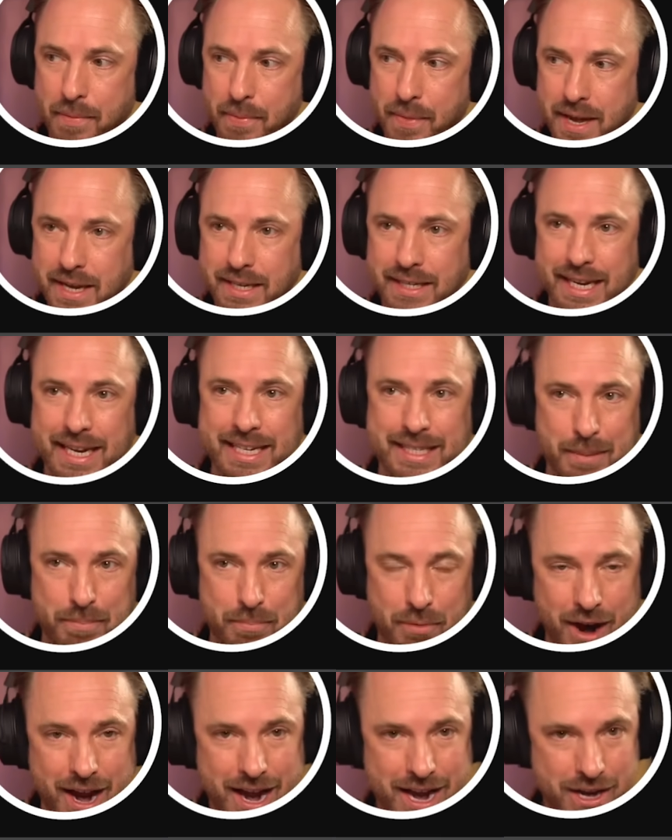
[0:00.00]
This is a
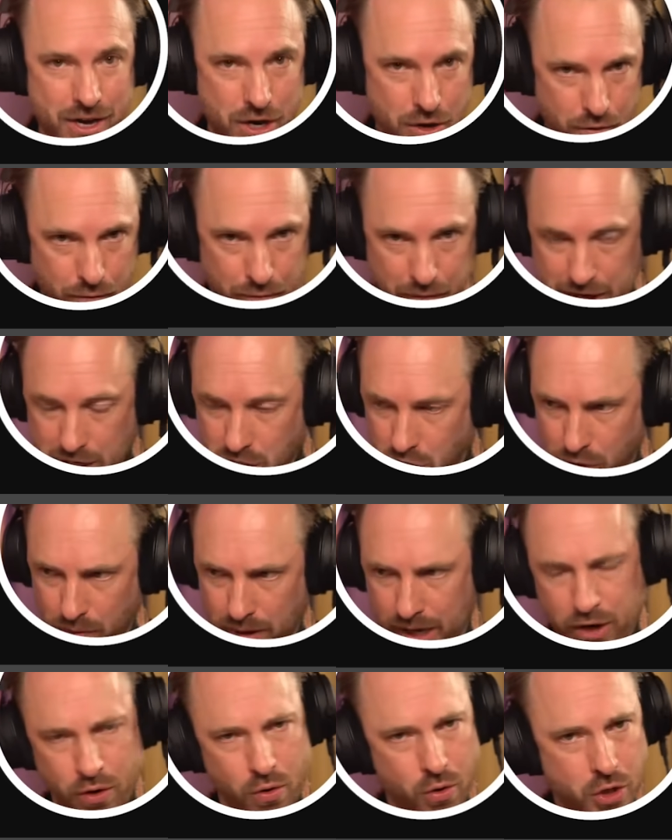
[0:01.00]
brand new feature.
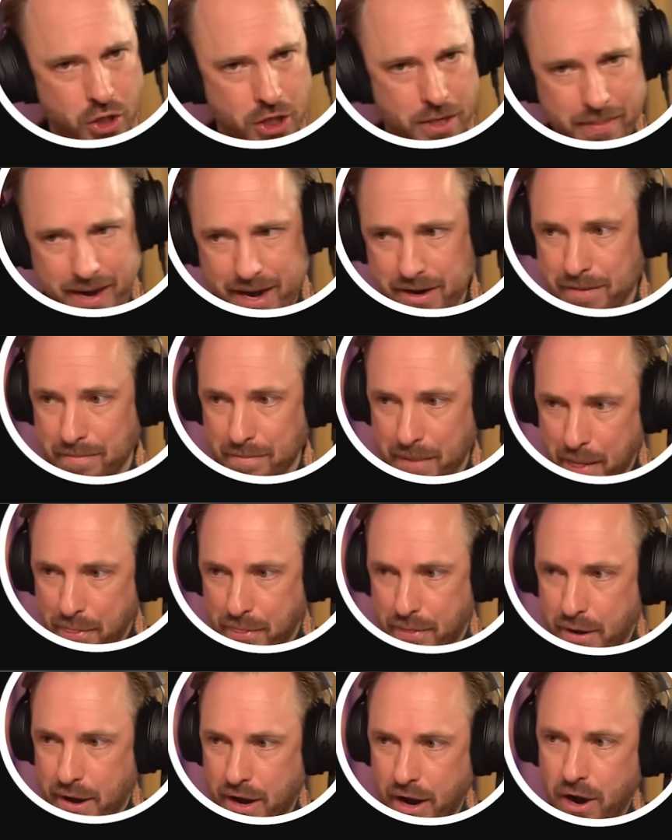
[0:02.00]
It launched about a
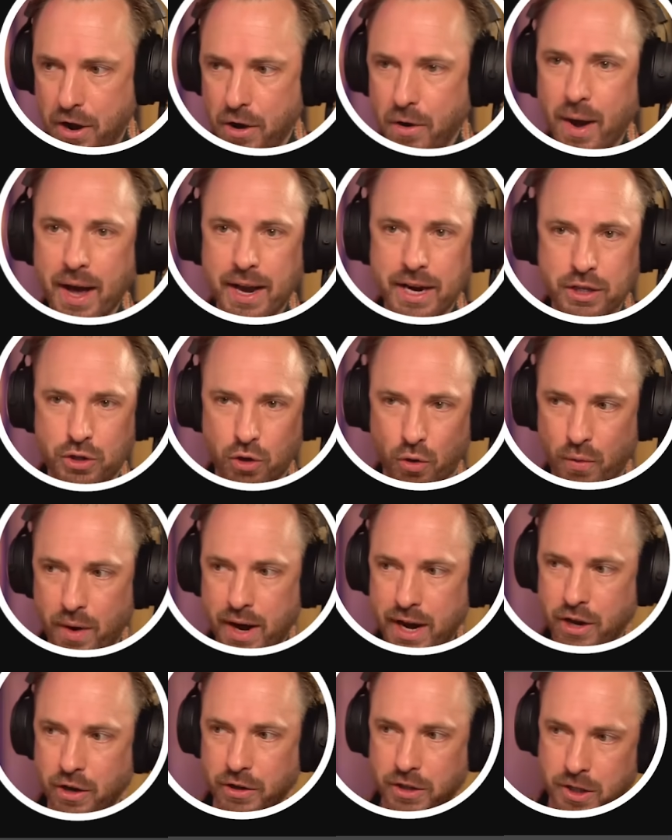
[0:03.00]
month ago, and it's
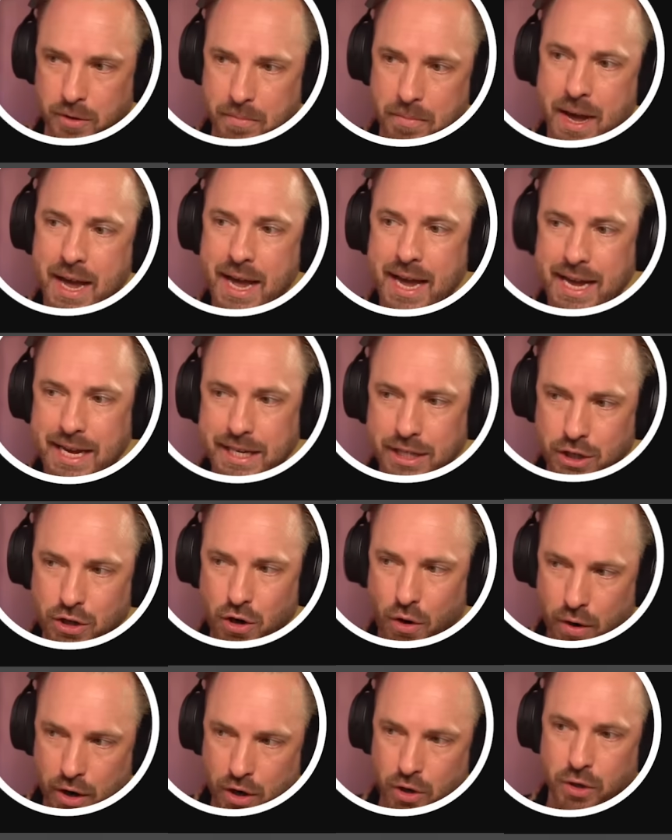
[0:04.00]
already got some
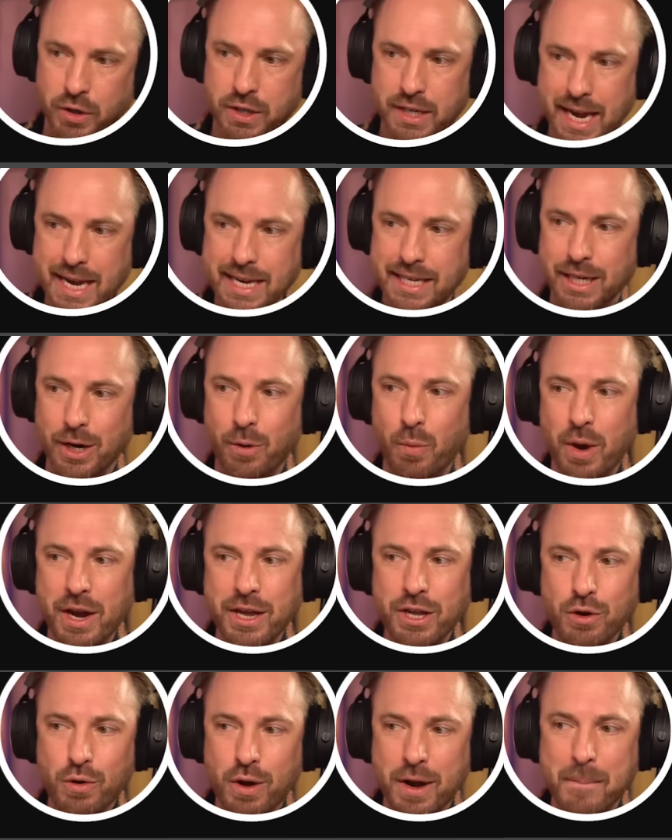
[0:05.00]
historical data where
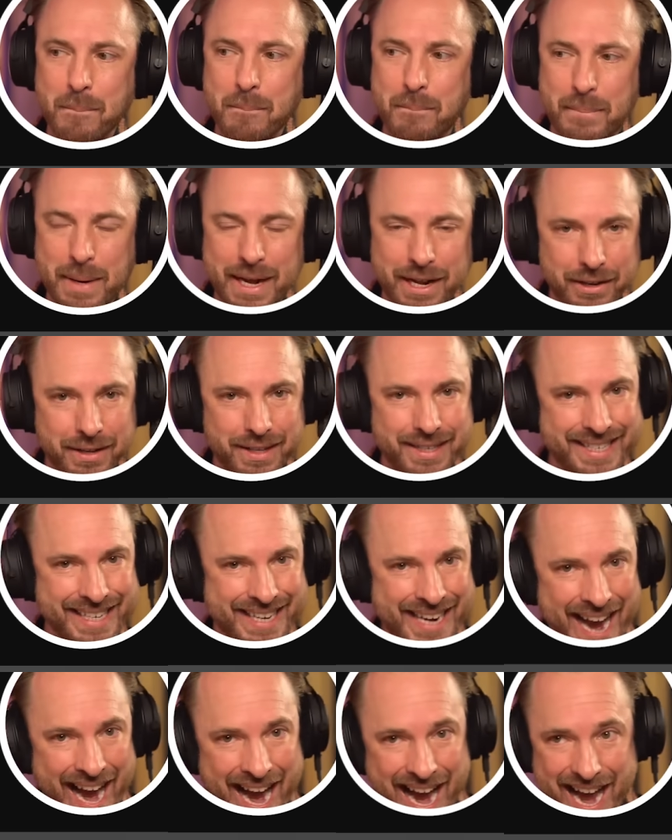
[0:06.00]
you can build
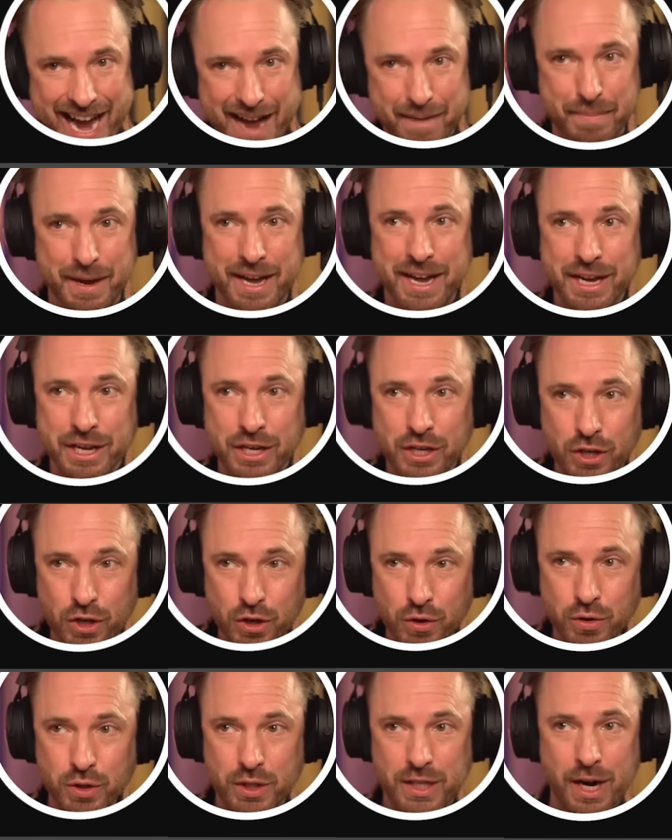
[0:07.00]
an app
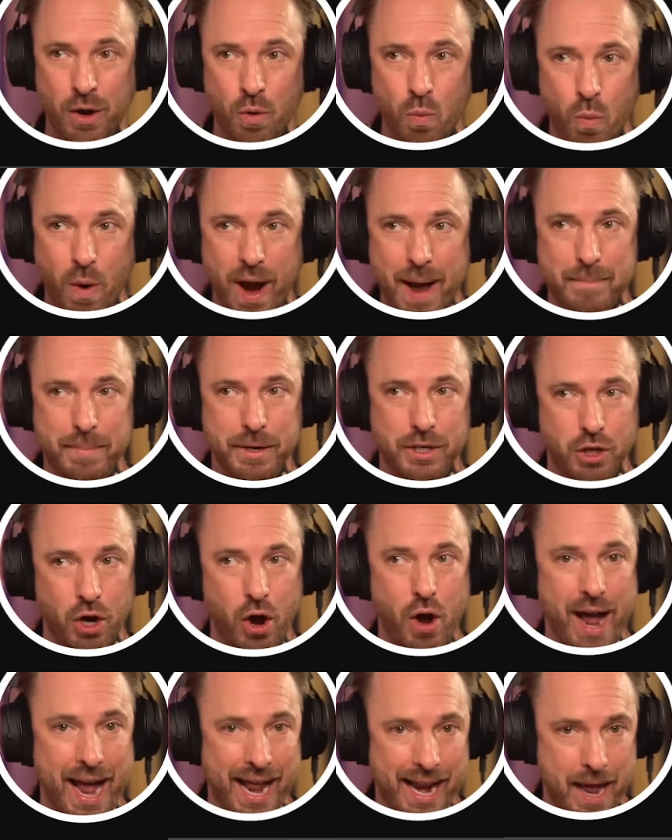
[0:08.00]
using
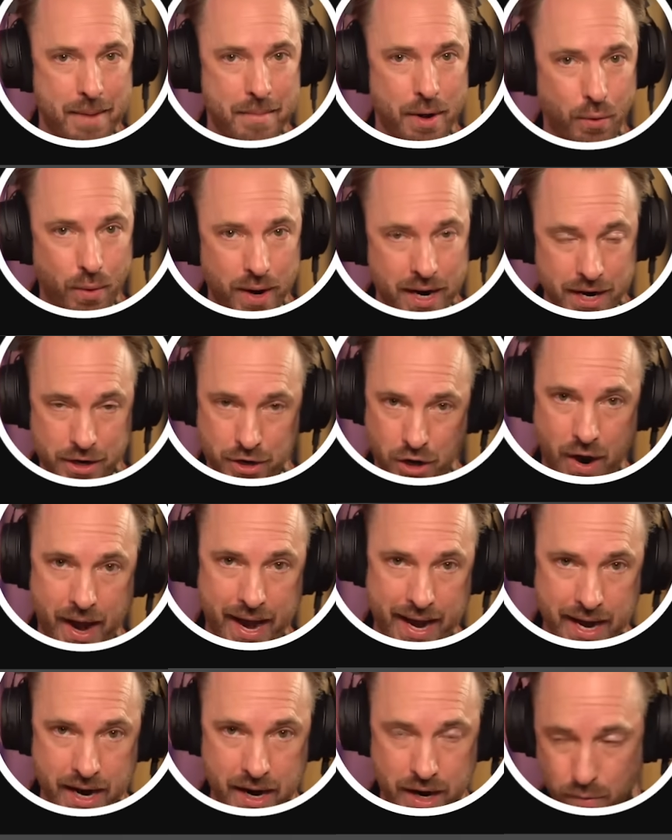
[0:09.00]

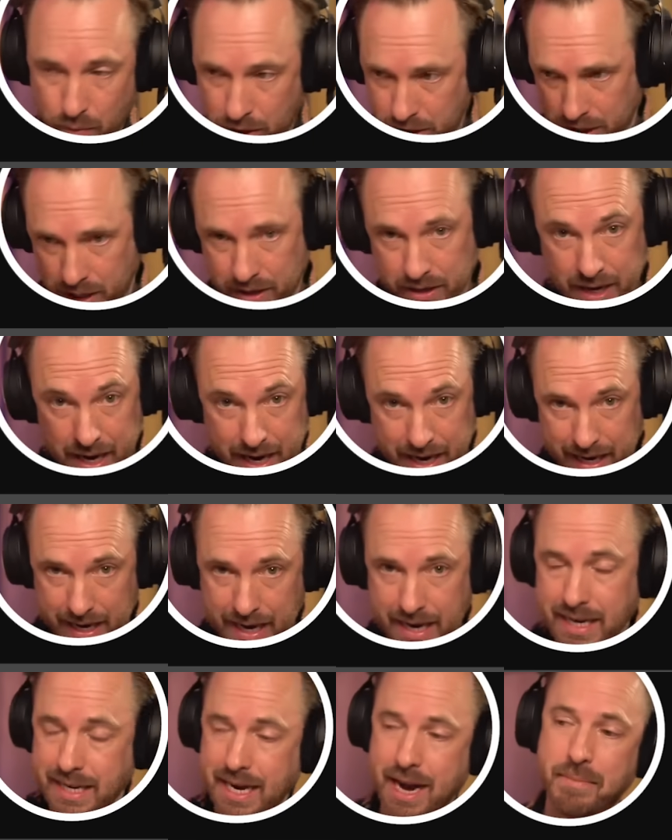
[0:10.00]
web.lmarena.ai, which I'll
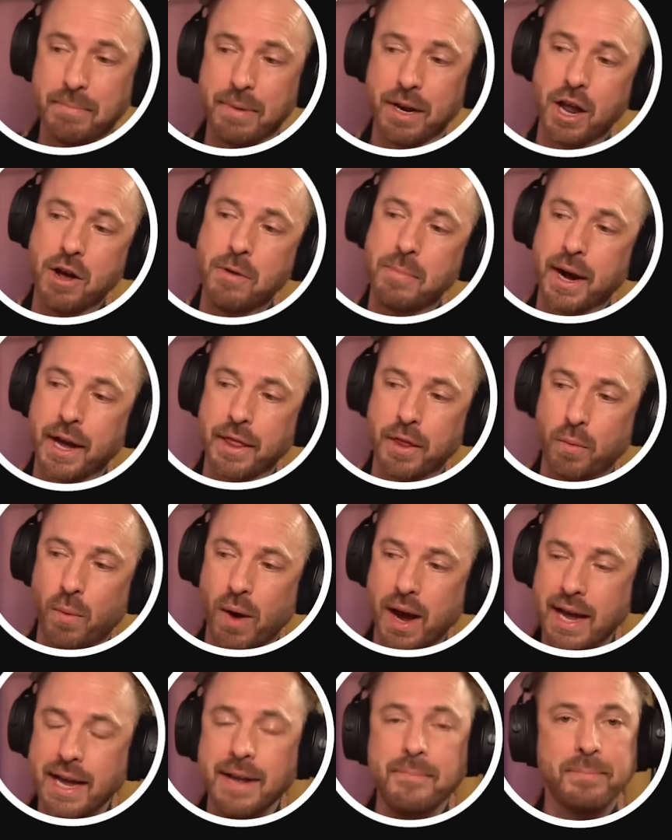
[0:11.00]
link down below, by the
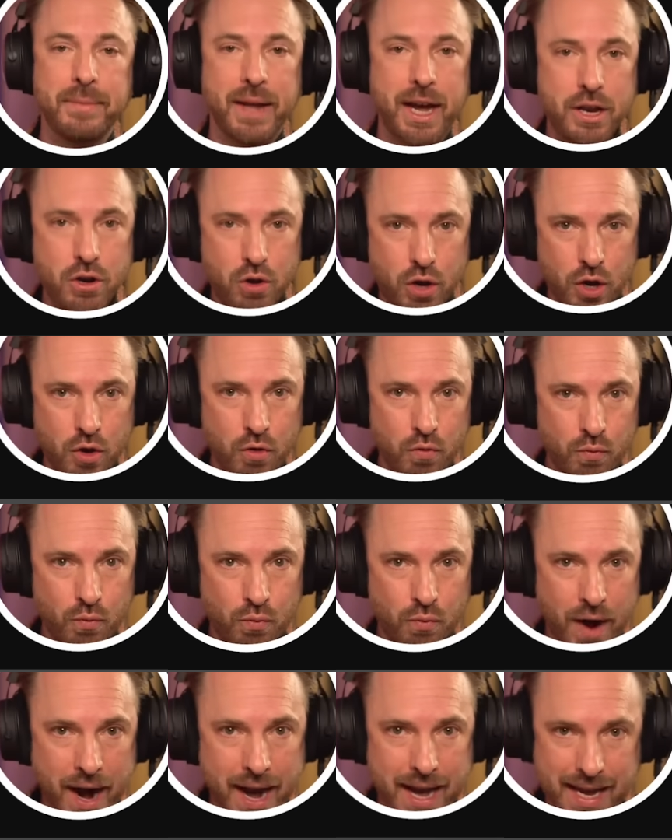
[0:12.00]
way, and you can
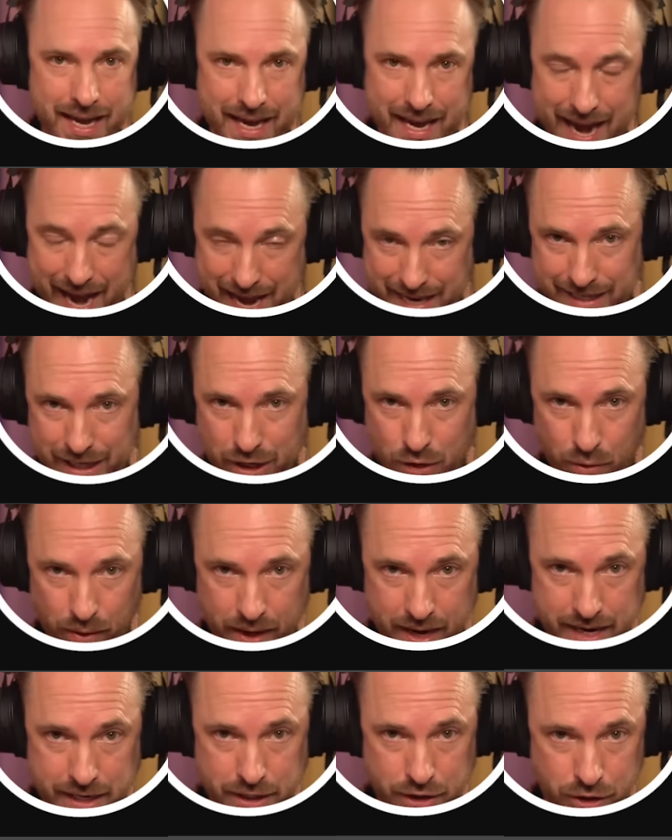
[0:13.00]
rank it as it
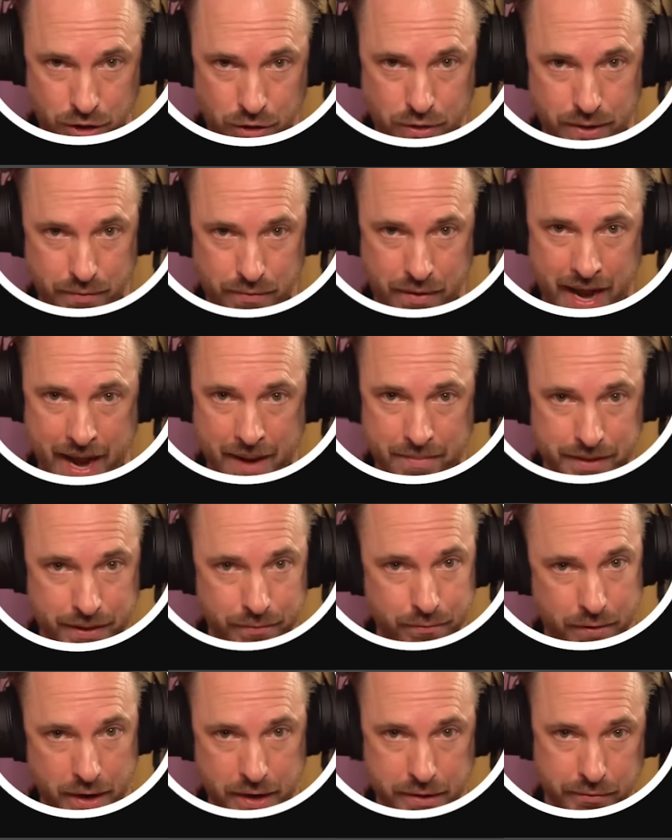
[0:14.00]
creates two different apps
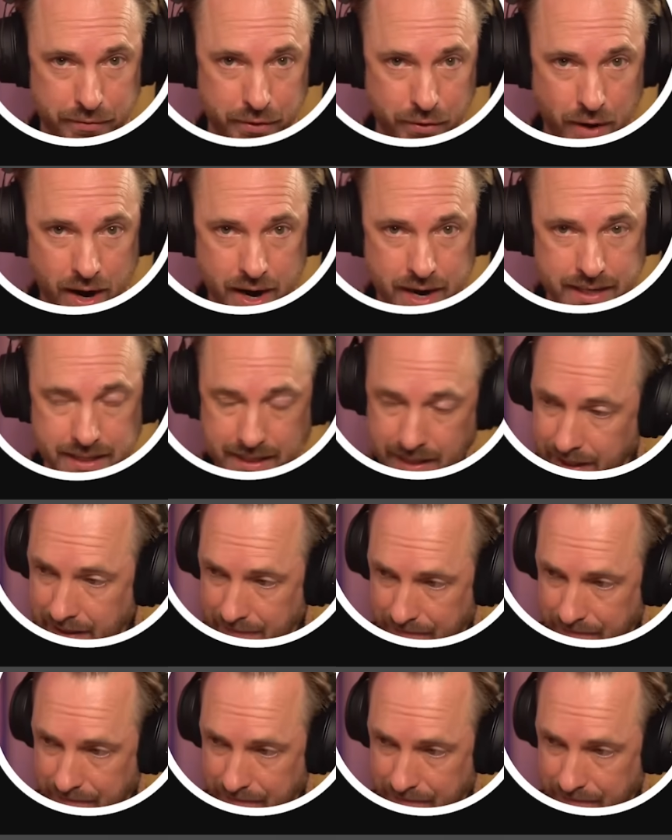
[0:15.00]
in front of your eyes.